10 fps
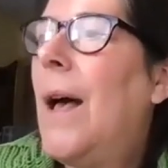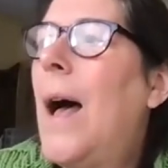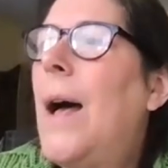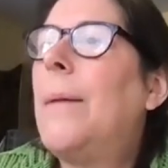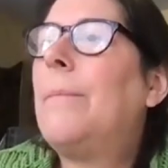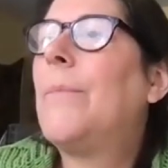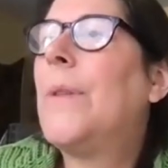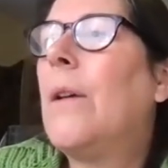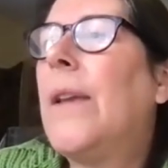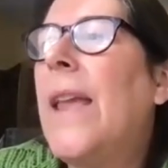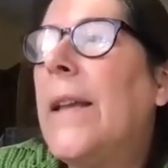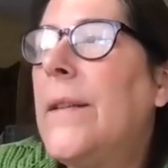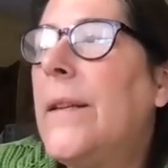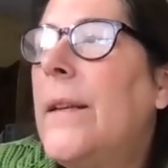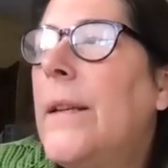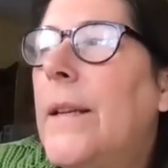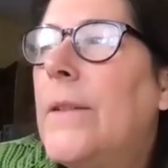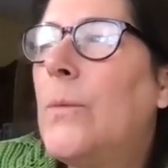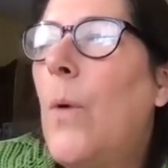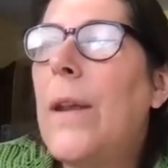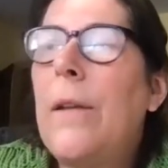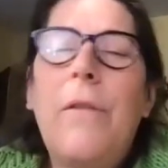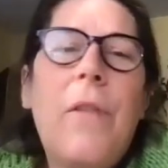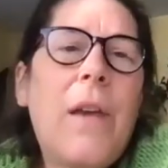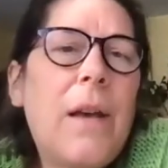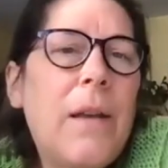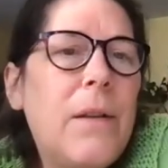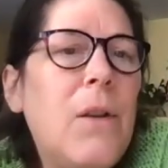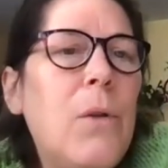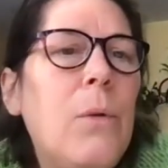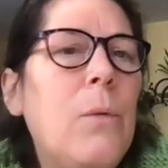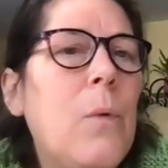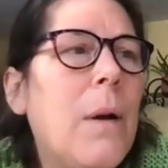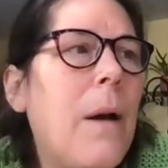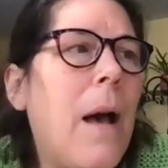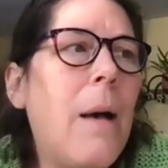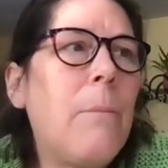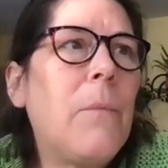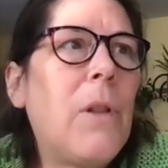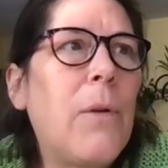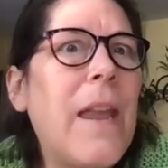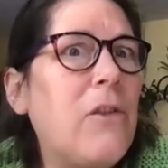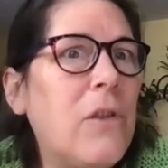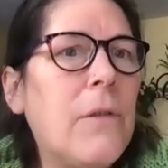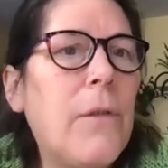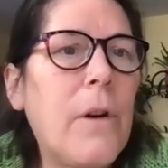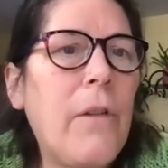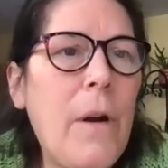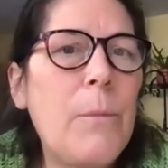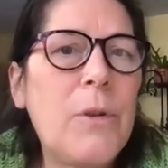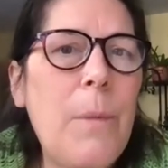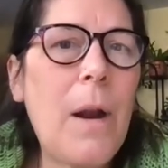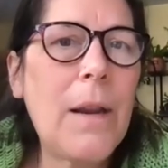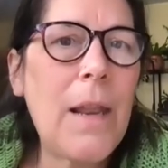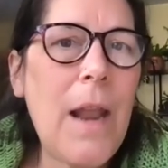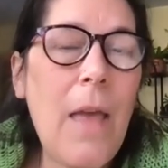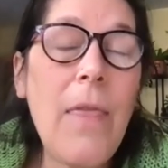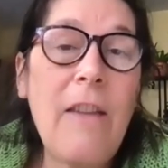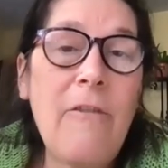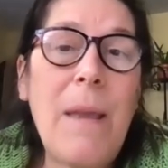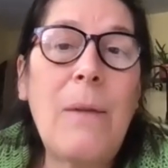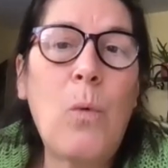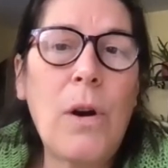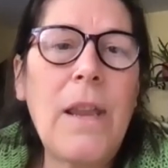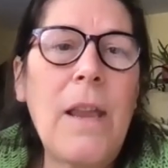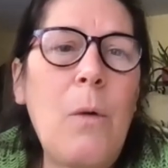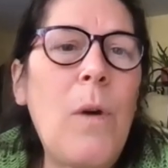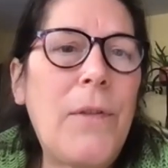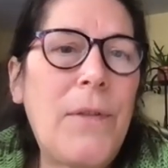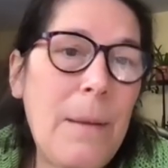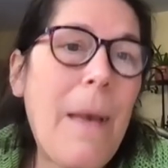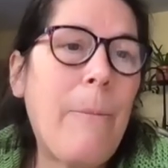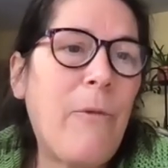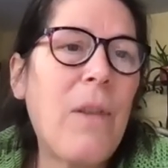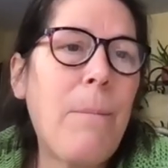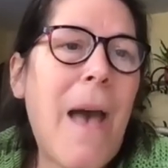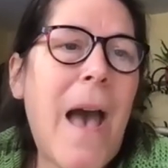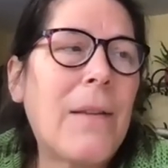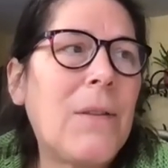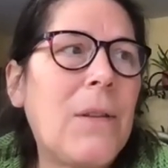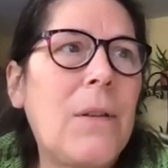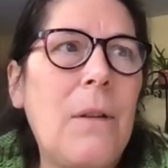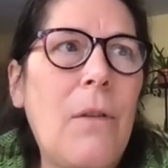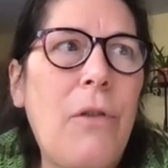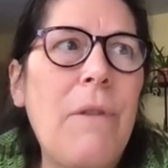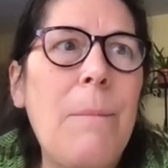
um, you know canton is one of the new um, locations for a farmers market and they've been working with SEMAP for the past three